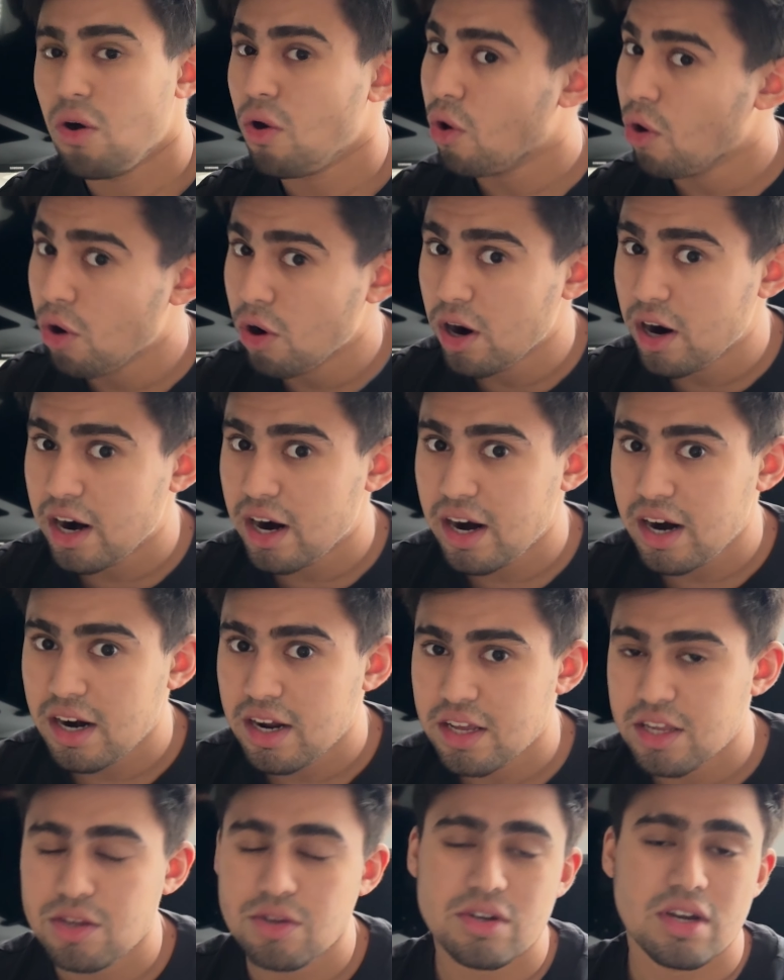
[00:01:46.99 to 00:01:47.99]
Or
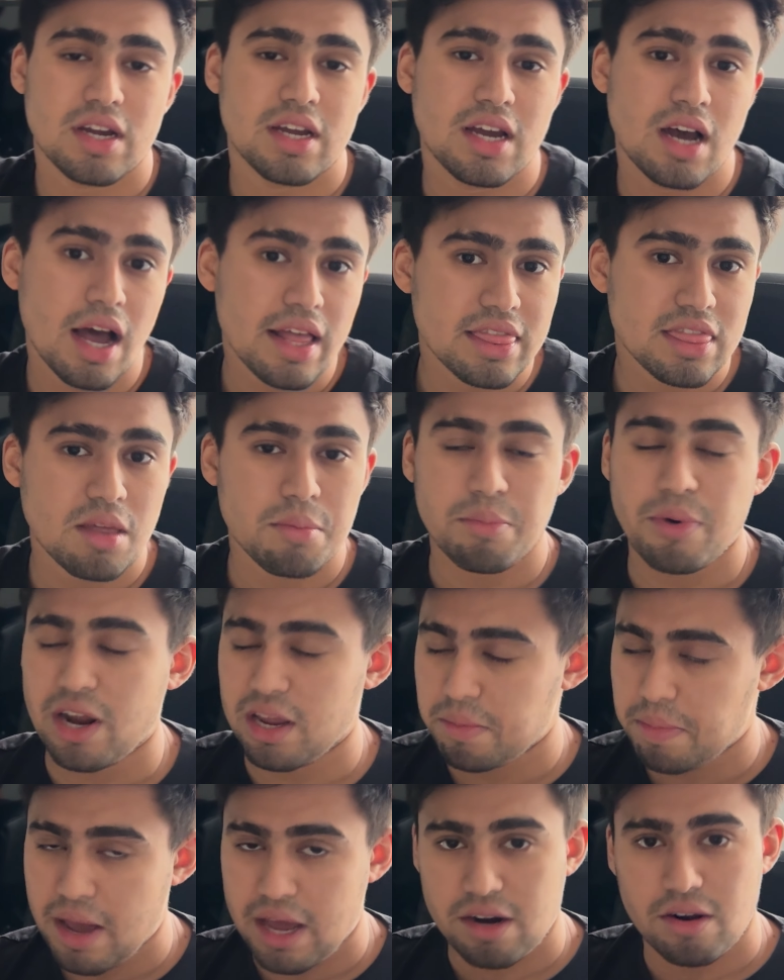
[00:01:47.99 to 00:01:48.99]
you could cut the
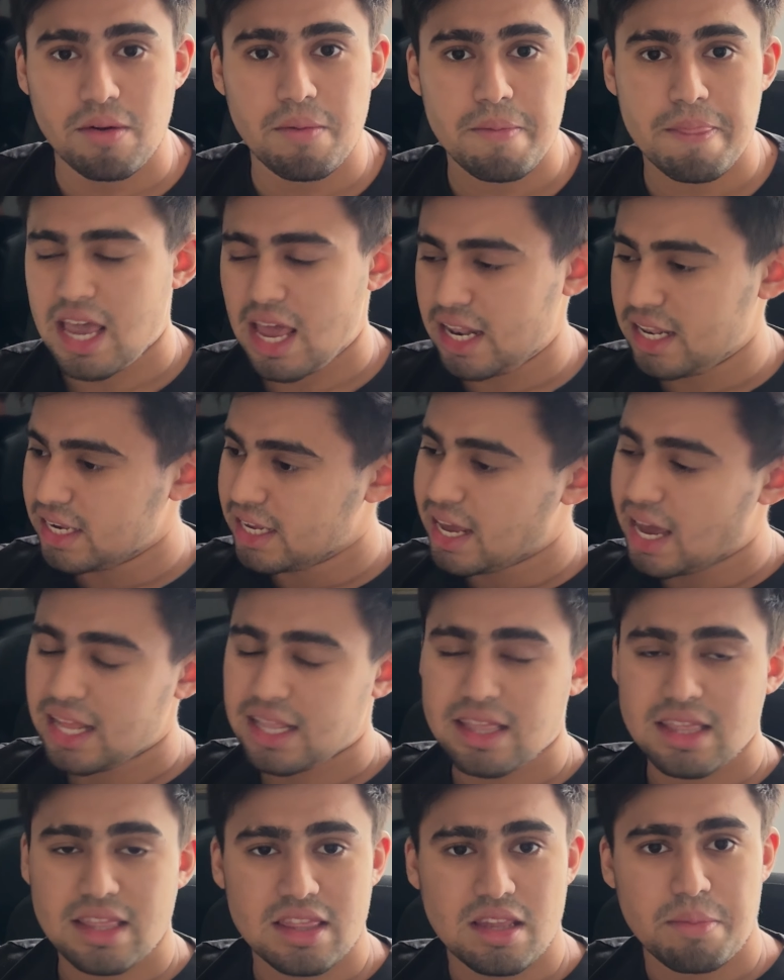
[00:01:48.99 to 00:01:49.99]
brake pedal and
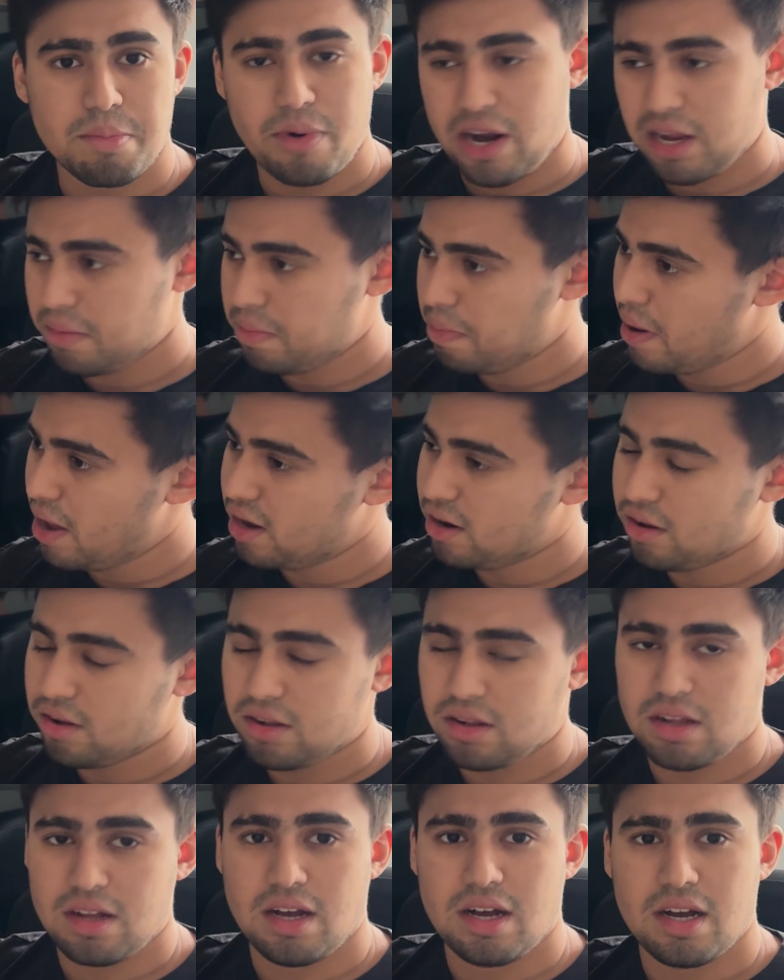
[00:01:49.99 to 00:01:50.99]
get the brake
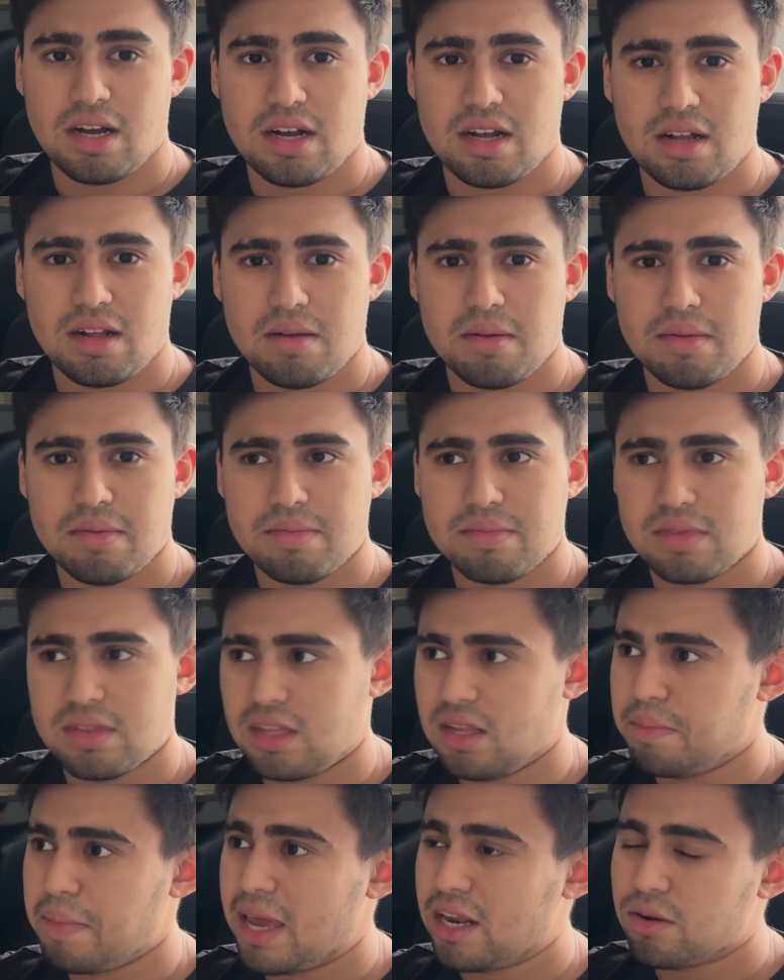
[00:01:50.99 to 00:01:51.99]
pedal,
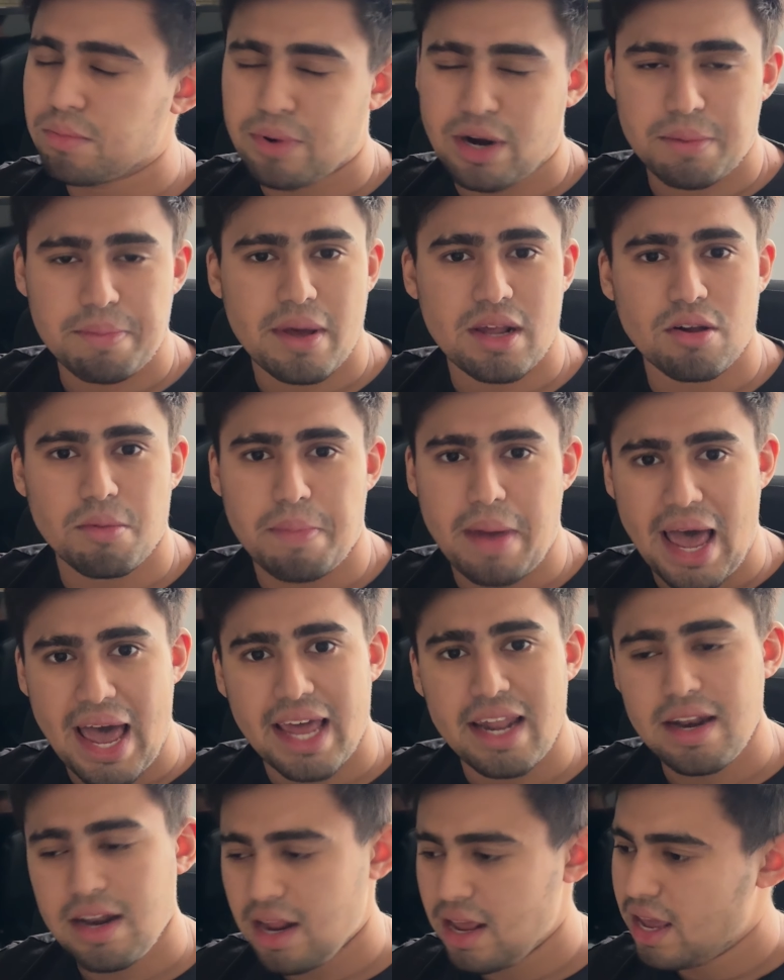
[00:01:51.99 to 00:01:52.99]
the manual brake pedal
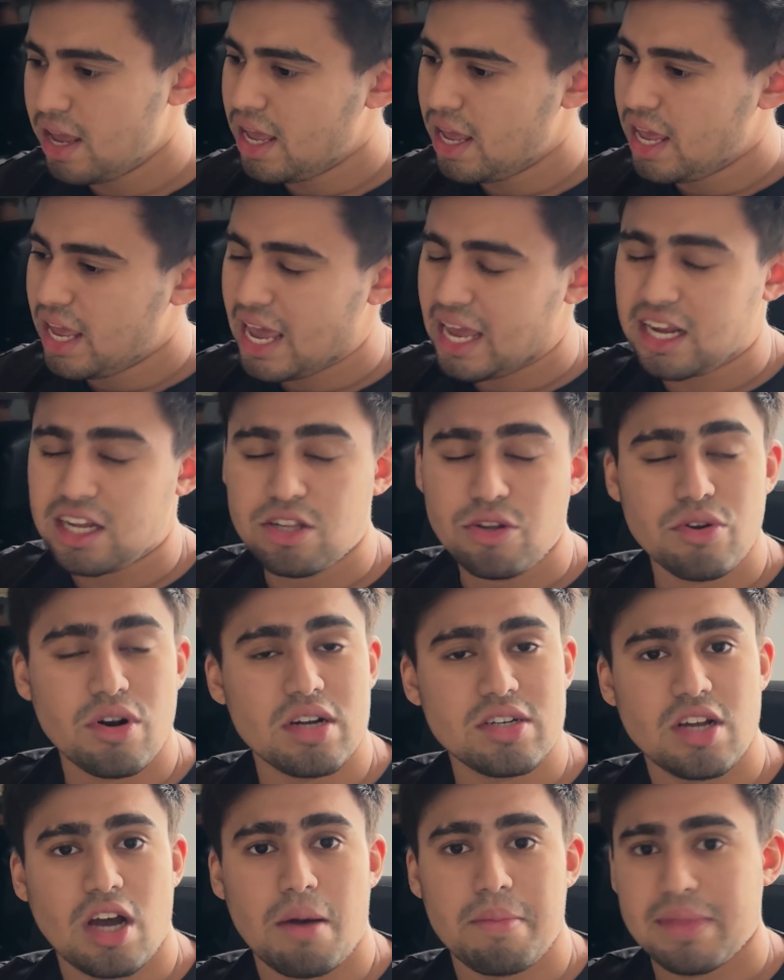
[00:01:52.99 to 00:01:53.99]
pad, and glue it
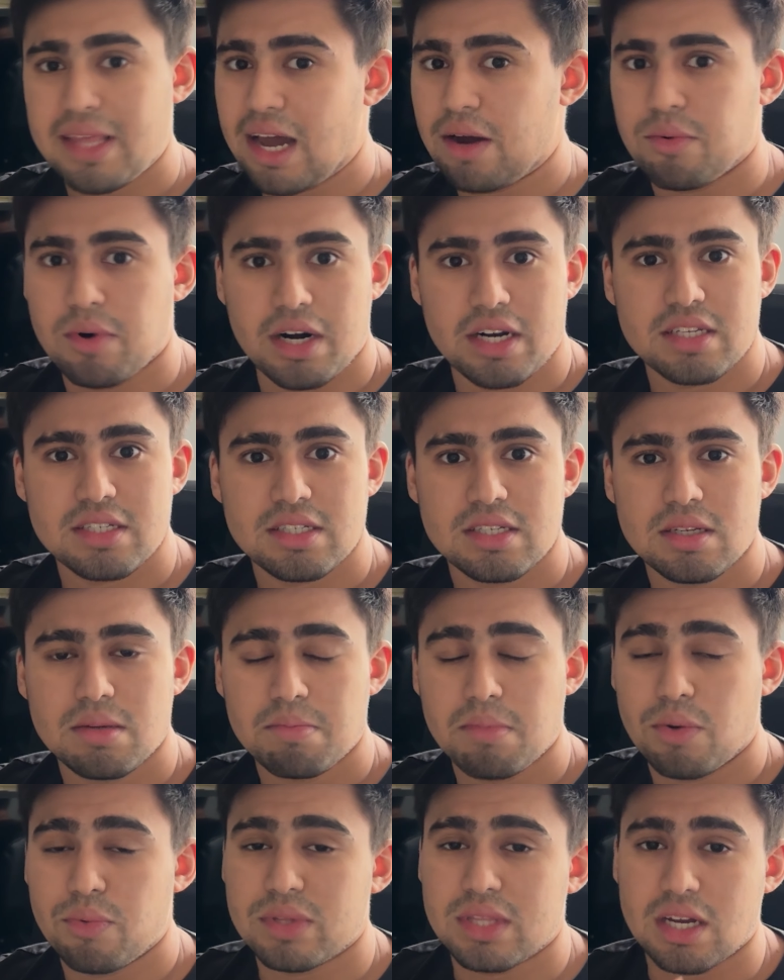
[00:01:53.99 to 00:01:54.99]
on top. That works.
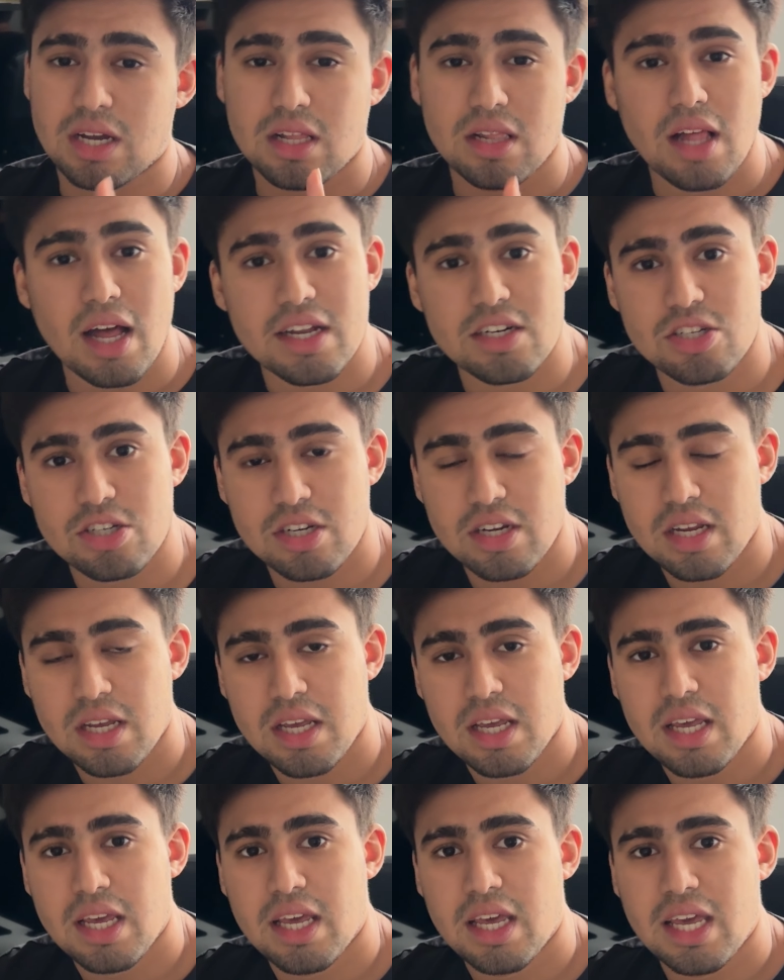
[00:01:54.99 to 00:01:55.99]
But with the clutch,
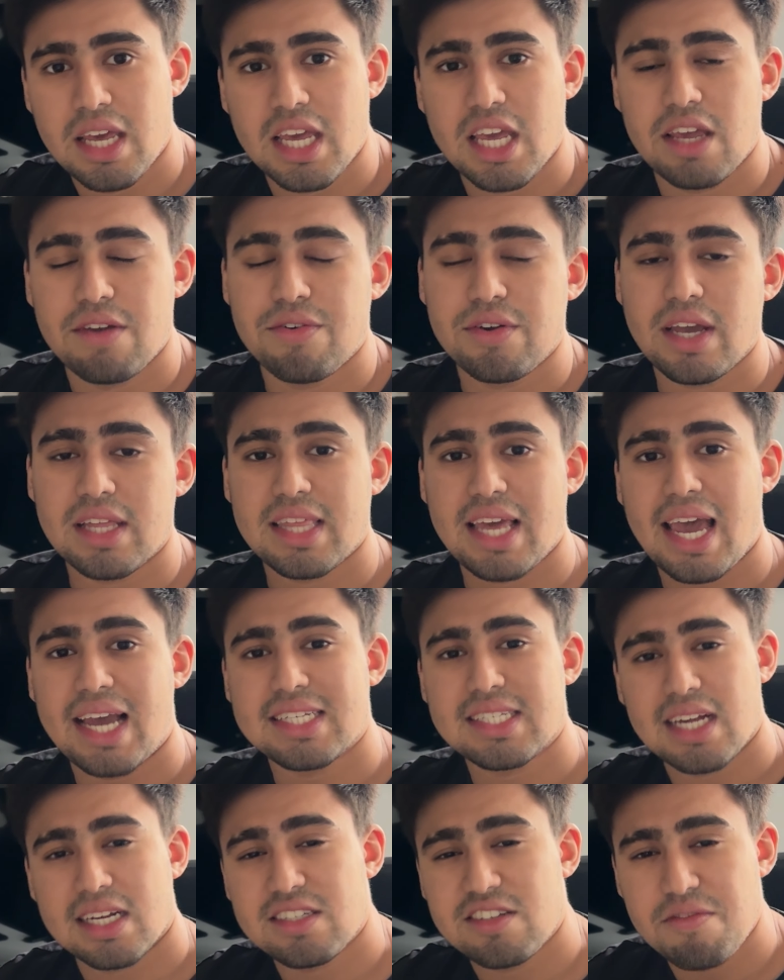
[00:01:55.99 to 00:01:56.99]
if you get the
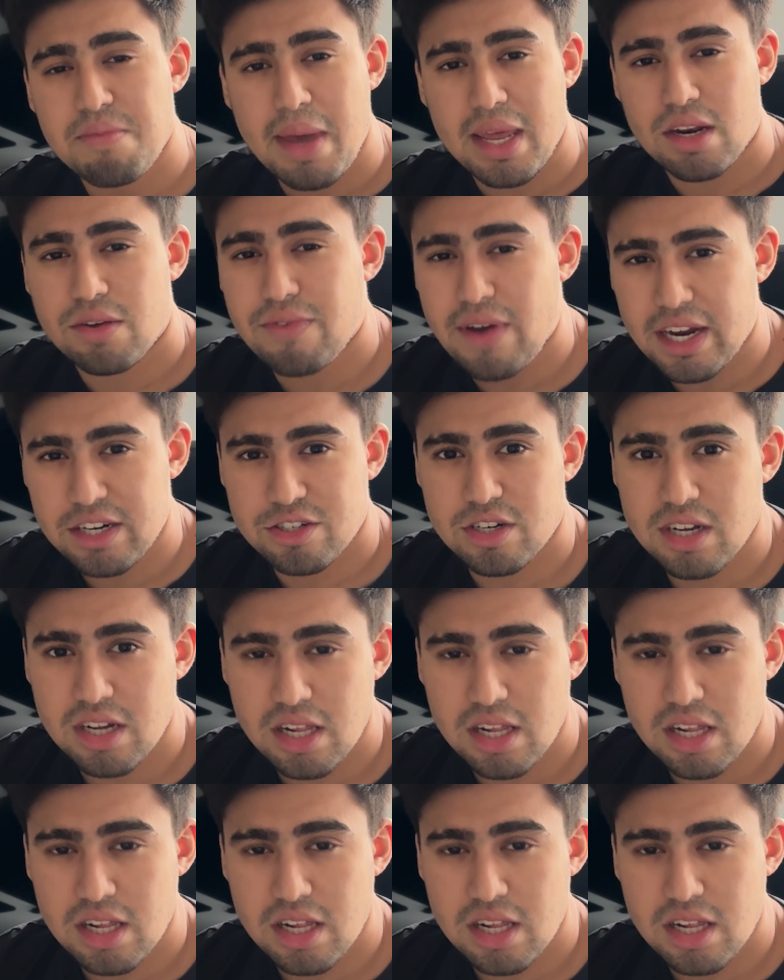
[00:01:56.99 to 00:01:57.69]
excessive manufacturing